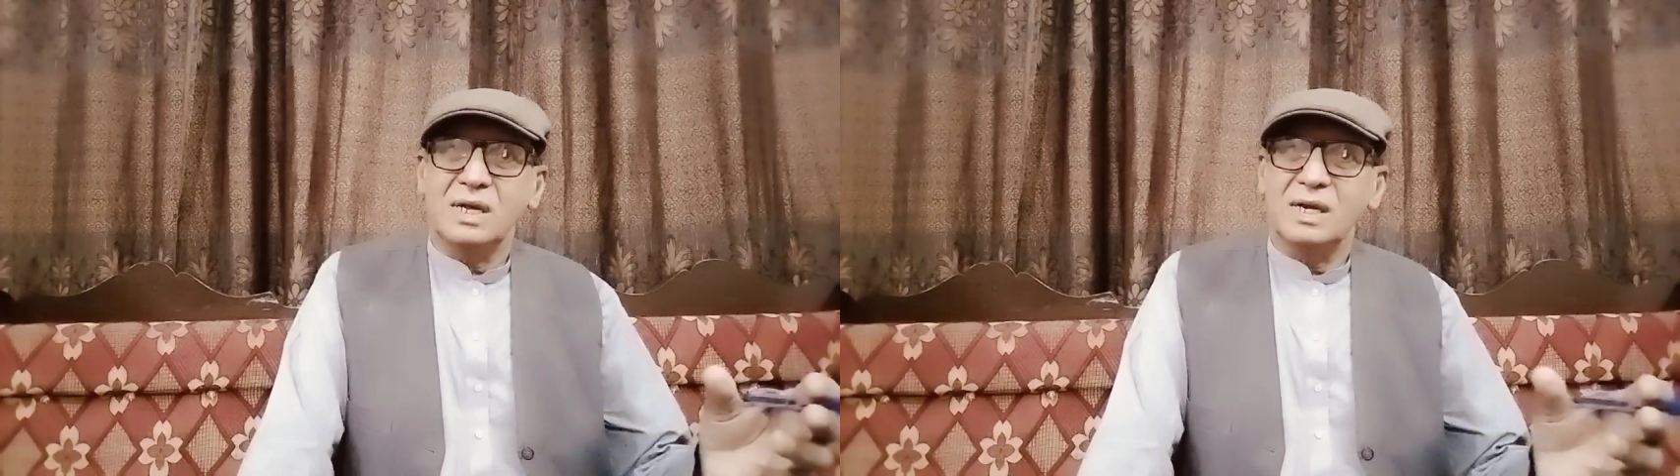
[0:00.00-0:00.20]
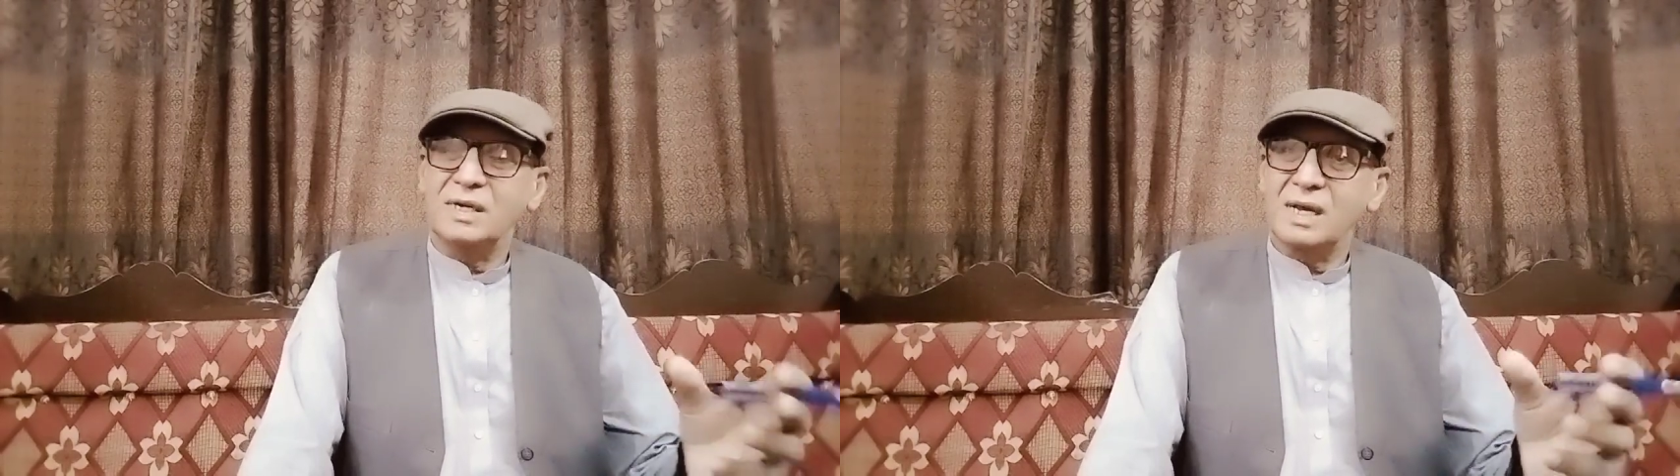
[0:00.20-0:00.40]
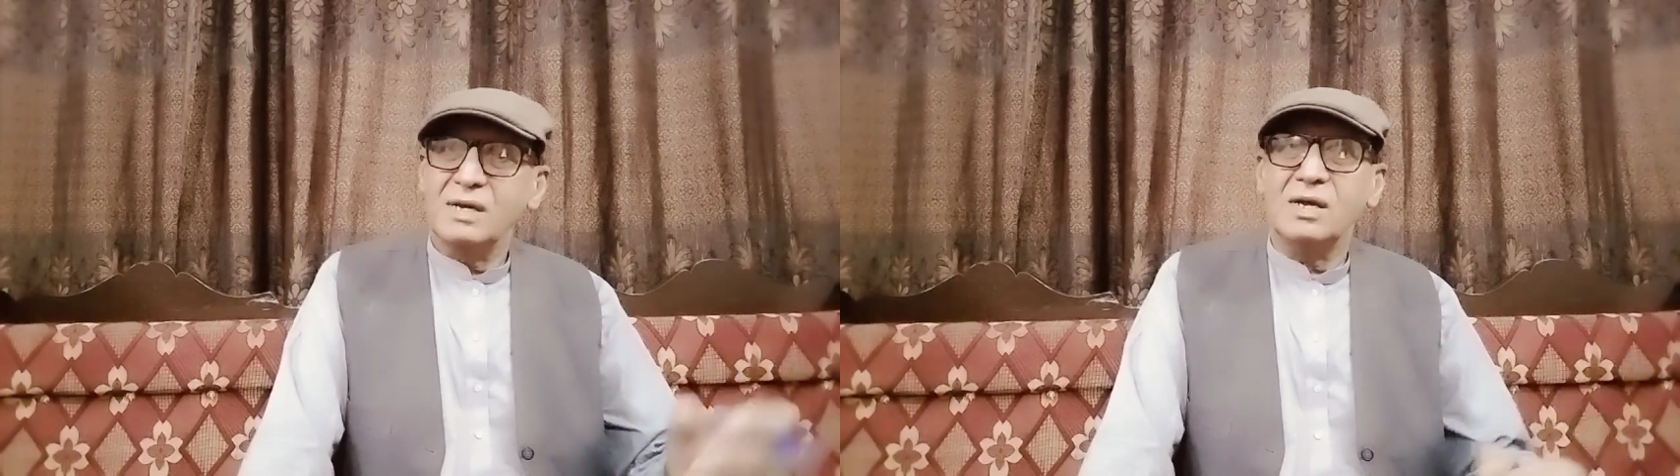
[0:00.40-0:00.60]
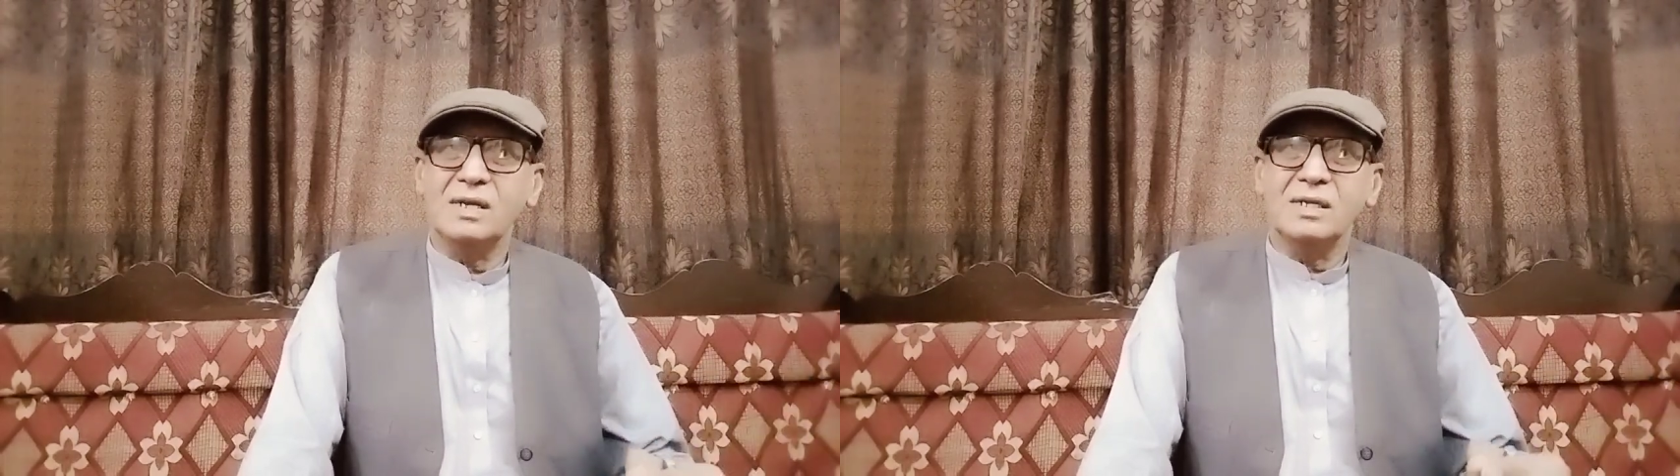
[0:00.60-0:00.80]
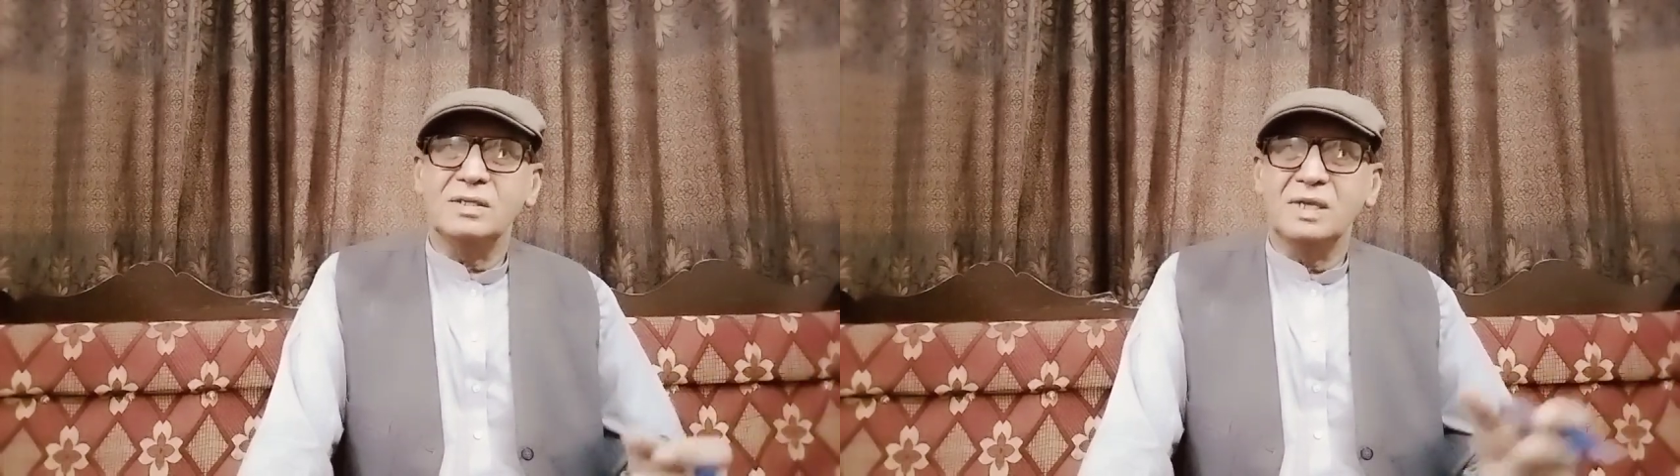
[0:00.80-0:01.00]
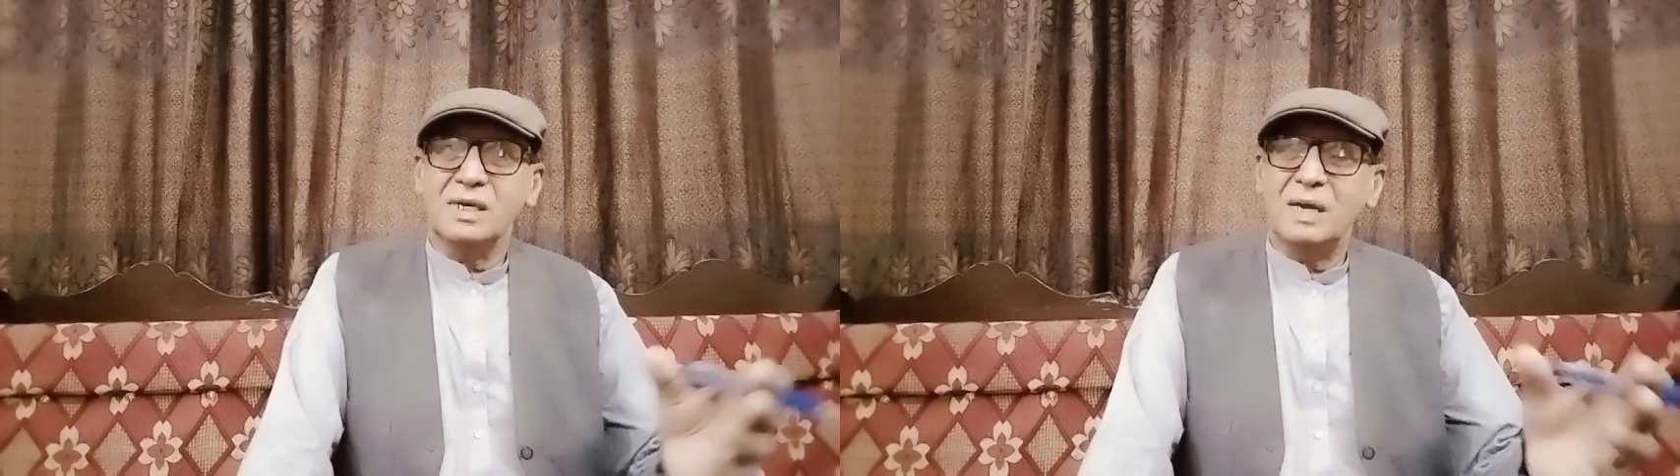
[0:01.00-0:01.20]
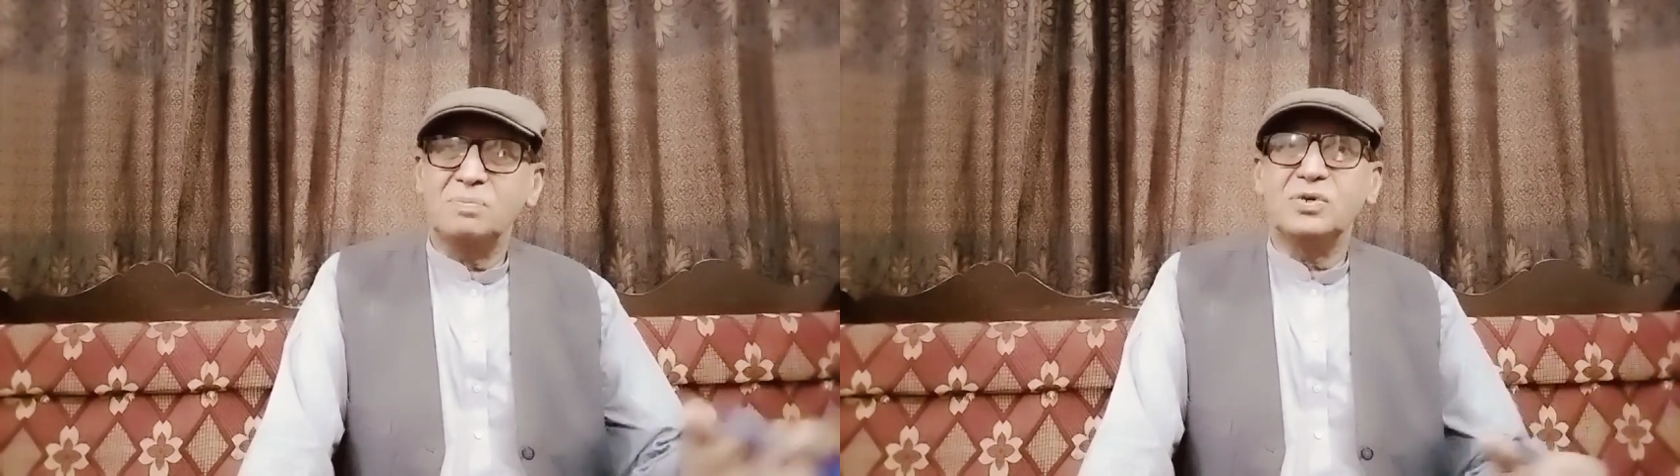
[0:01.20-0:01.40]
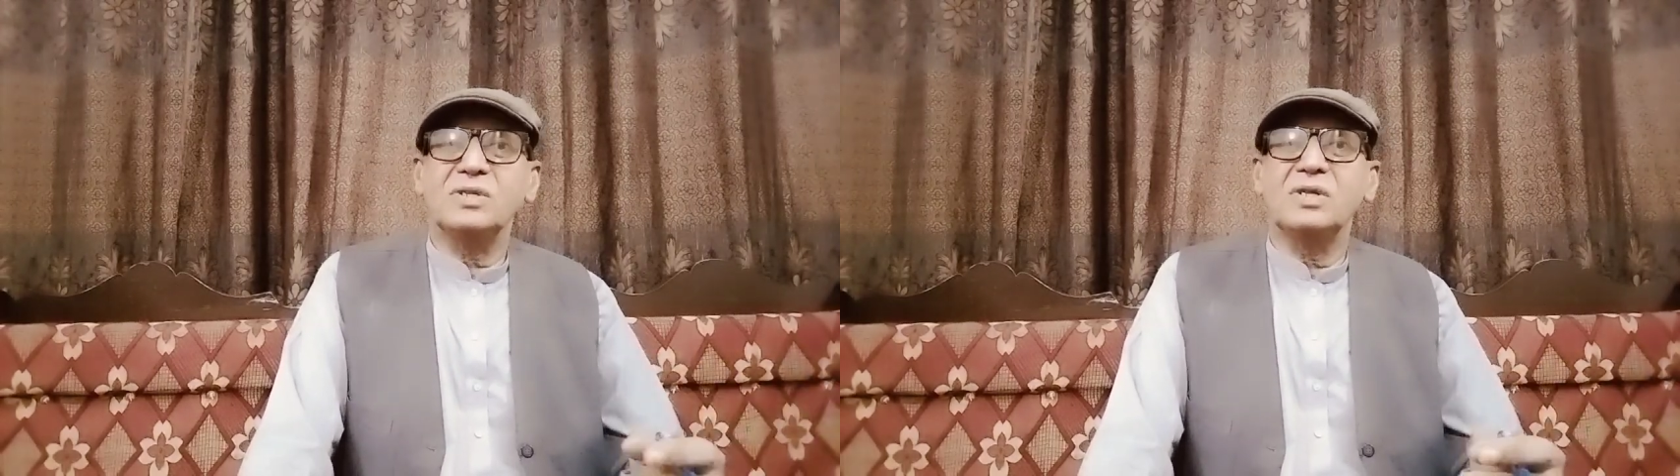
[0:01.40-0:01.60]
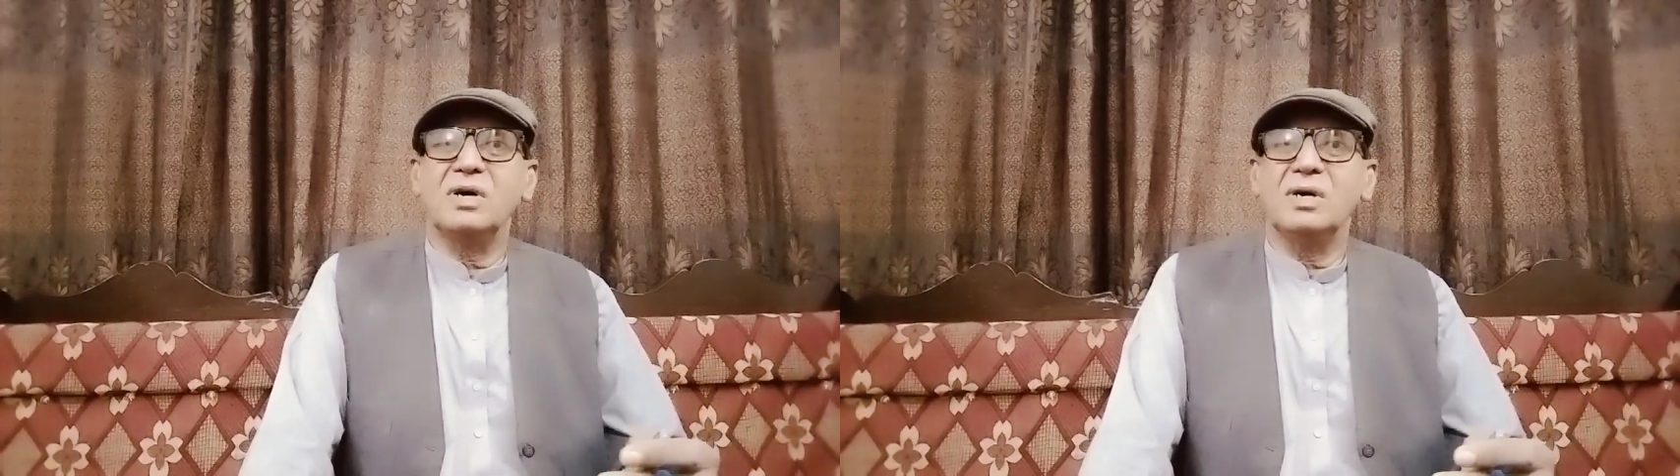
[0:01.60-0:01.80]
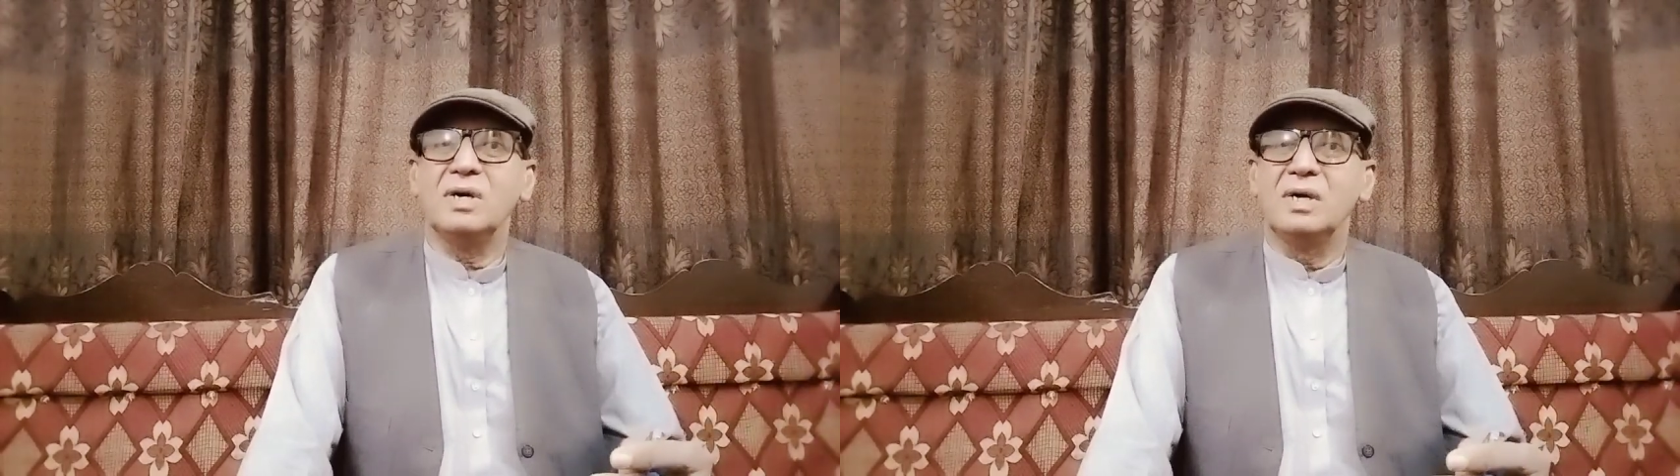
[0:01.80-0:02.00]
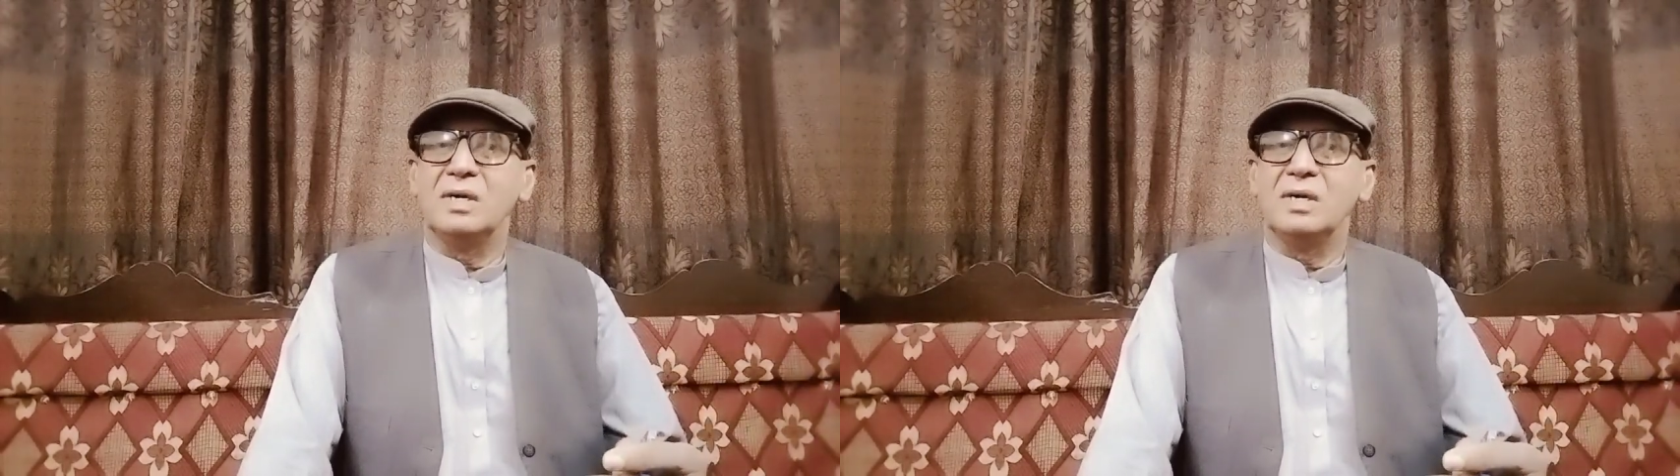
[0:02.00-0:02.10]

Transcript: entangle, they capture the